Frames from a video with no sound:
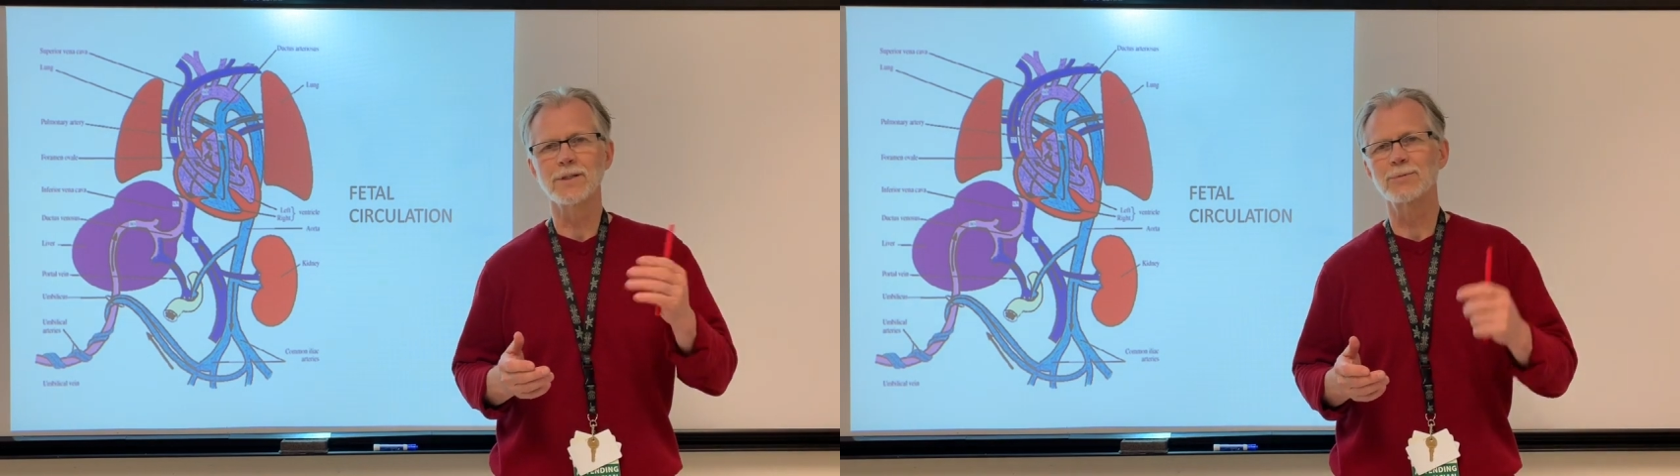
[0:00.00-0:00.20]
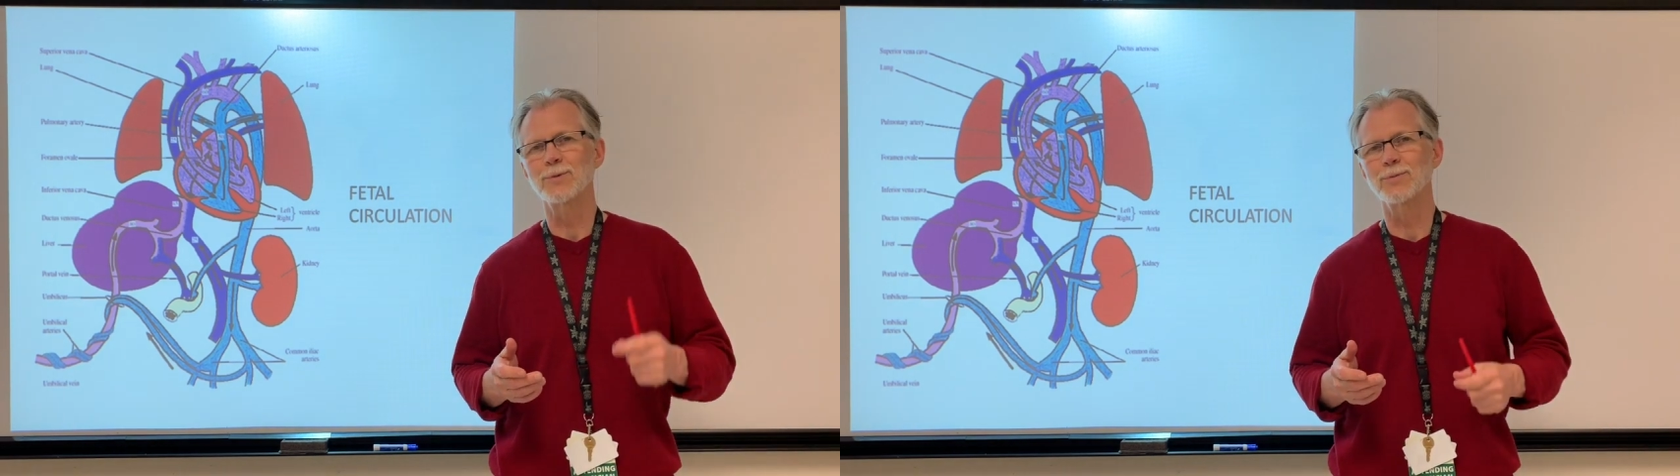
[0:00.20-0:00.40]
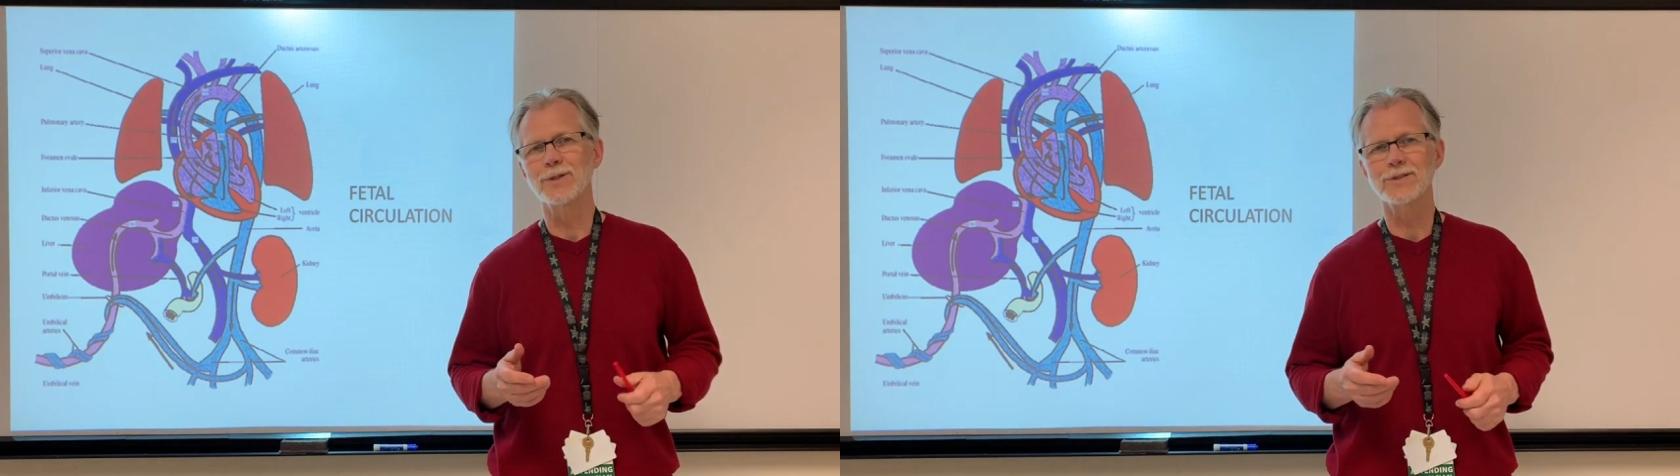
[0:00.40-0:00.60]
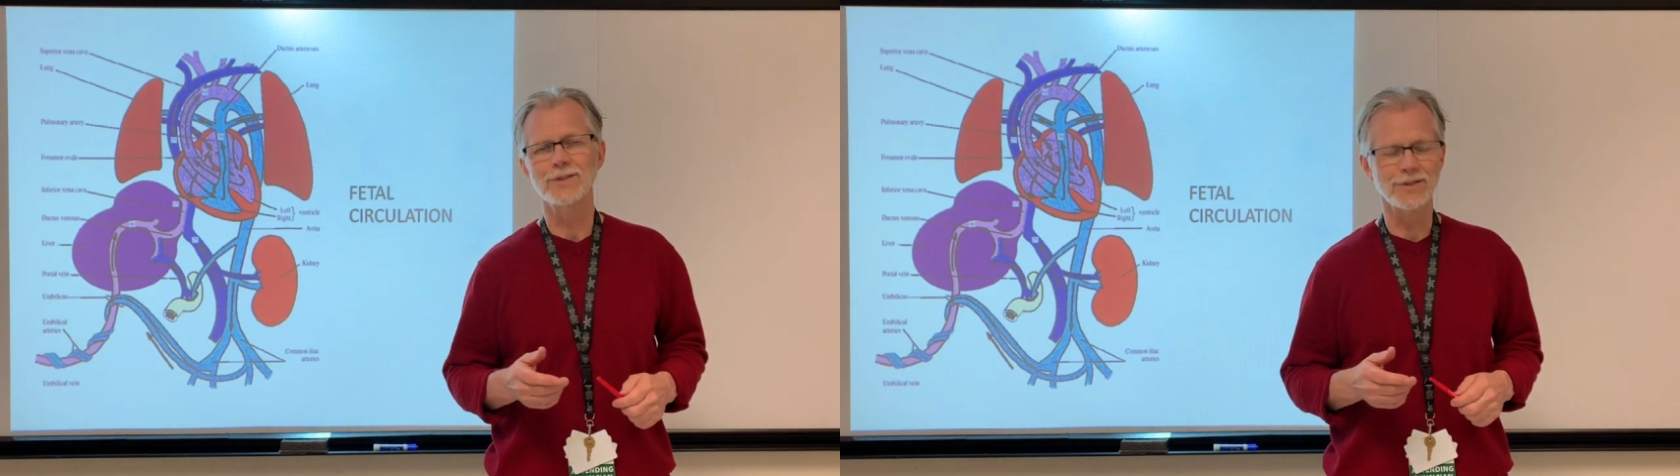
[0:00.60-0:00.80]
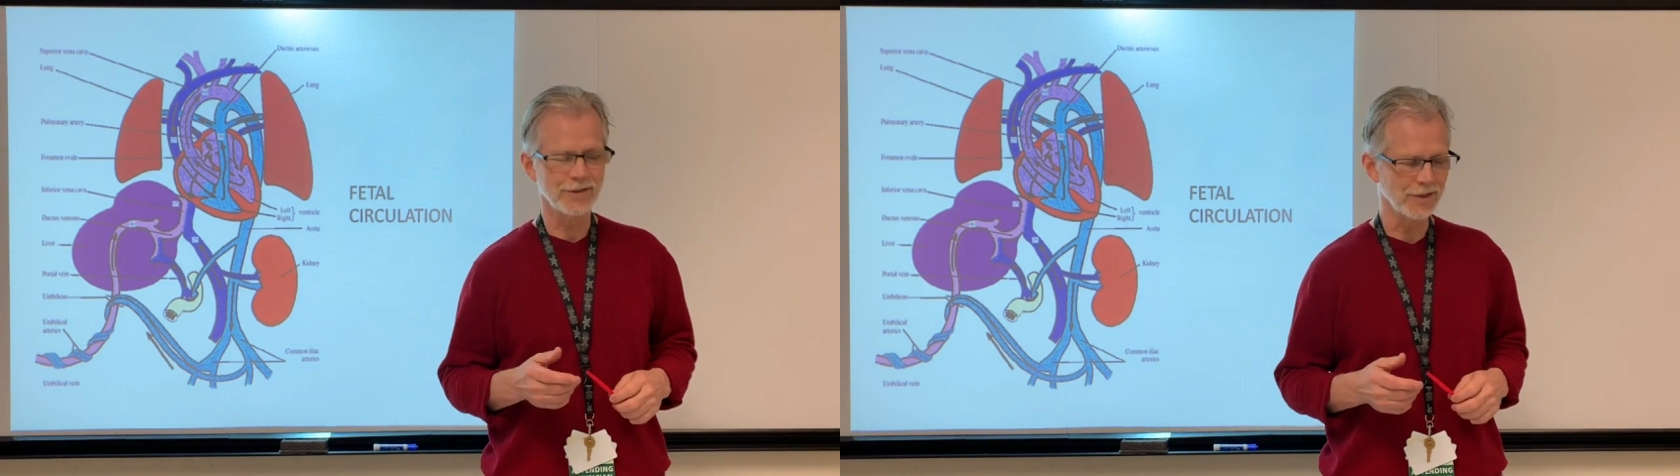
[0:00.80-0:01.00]
couple blood
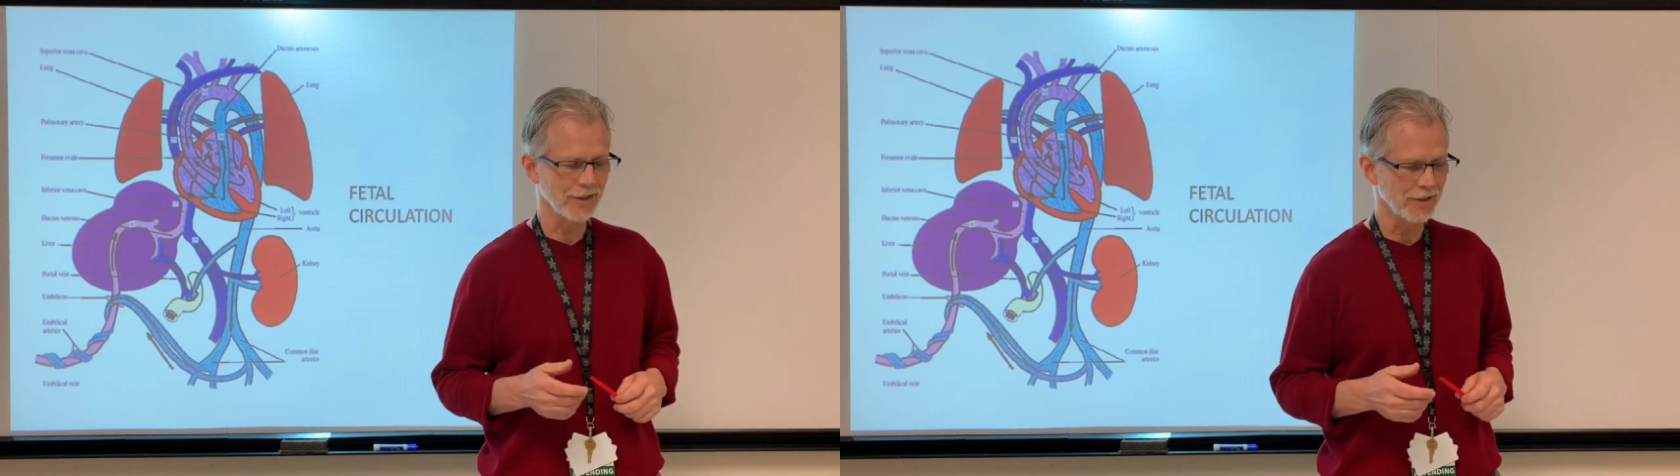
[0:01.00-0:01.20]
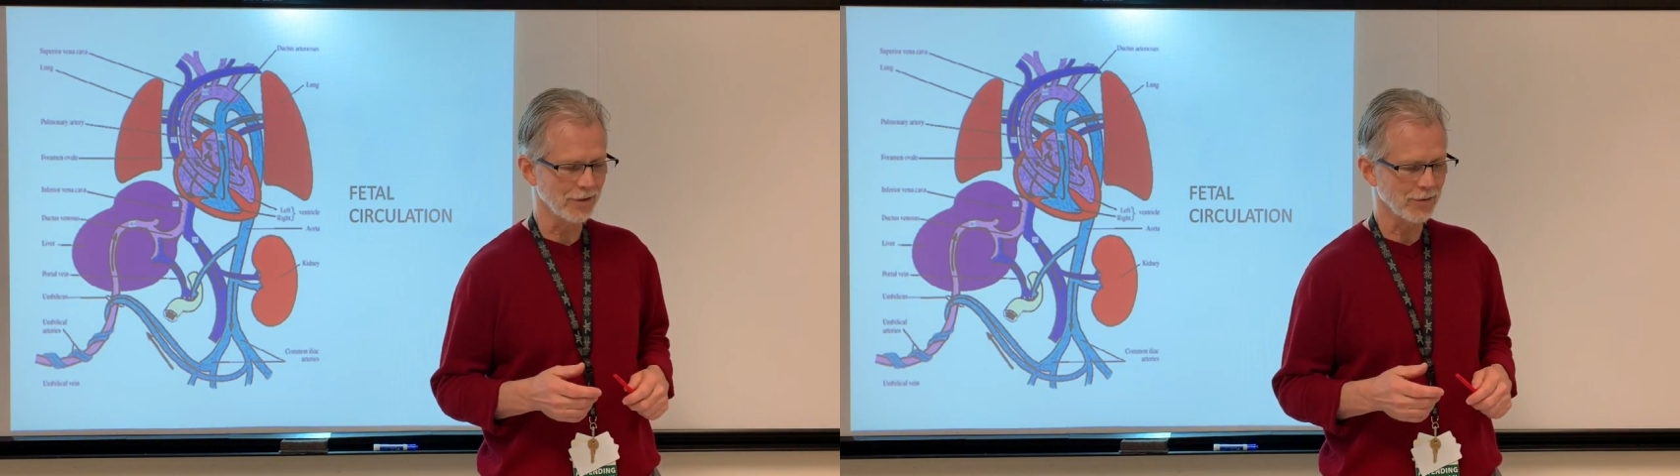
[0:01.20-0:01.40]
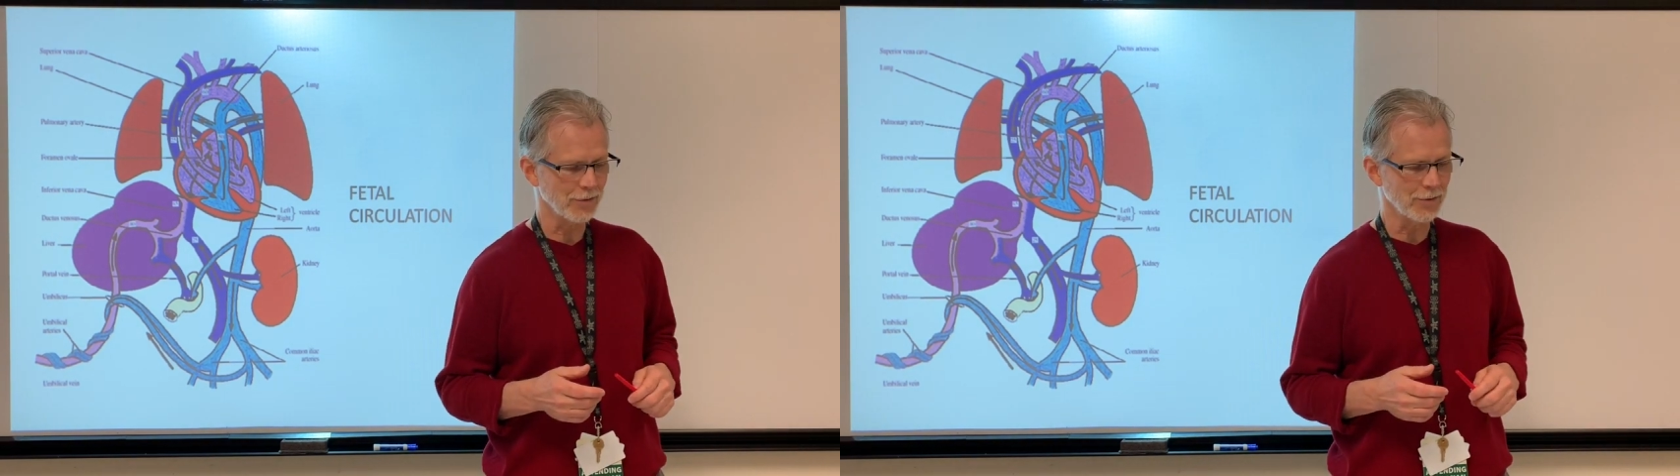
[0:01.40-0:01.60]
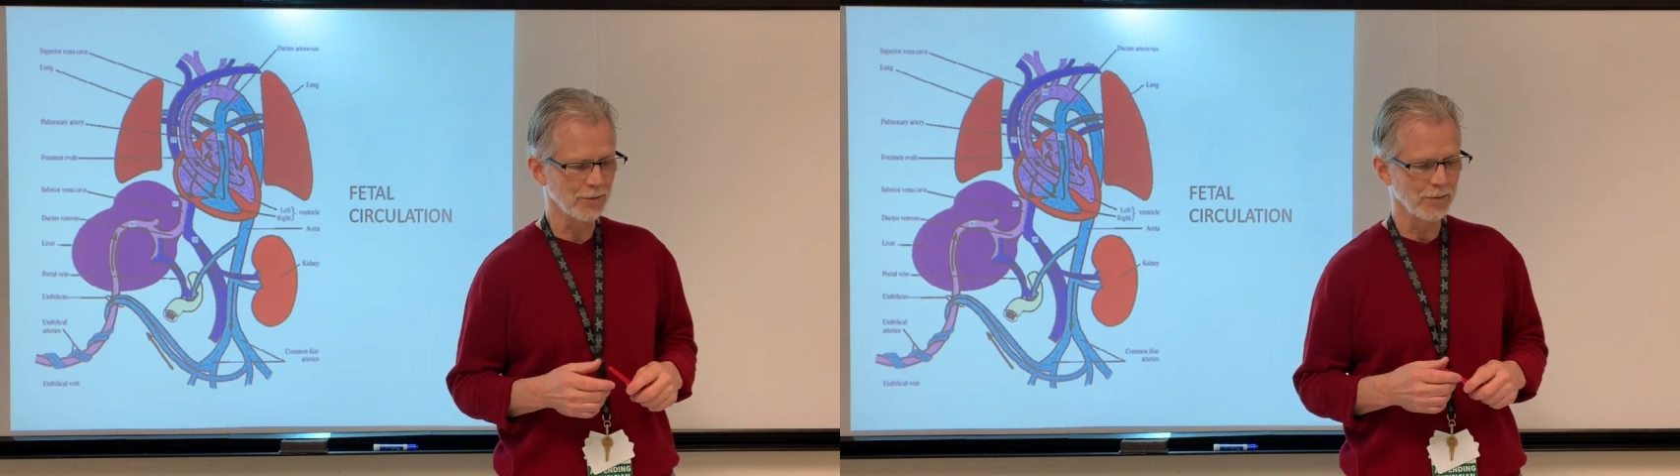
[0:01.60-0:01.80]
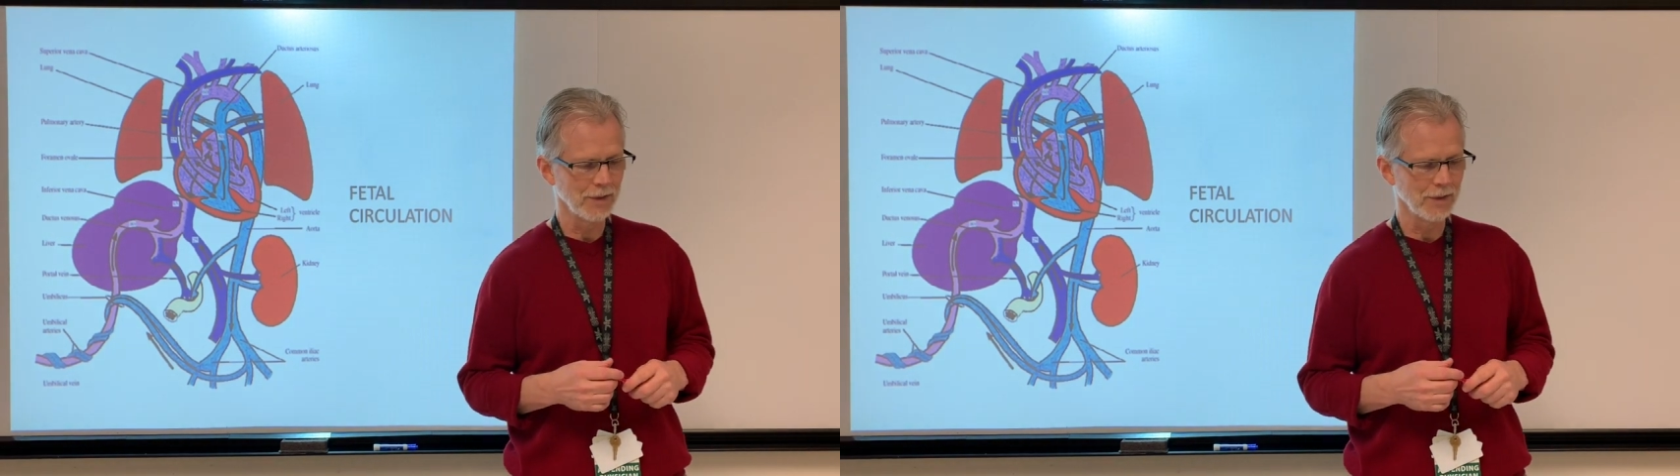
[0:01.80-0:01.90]
cells to take it through.